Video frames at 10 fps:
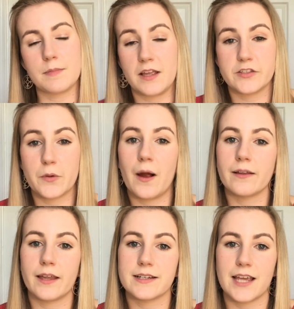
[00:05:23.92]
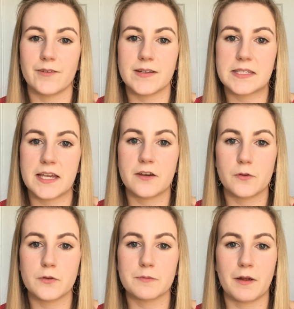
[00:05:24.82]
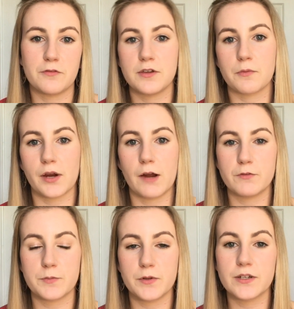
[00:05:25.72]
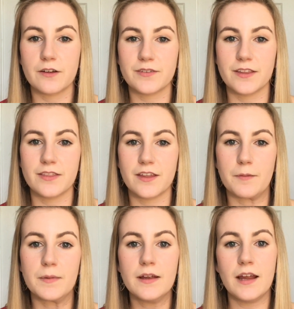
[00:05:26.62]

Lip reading: And so I liked having sandals. My feet were comfortable enough in them,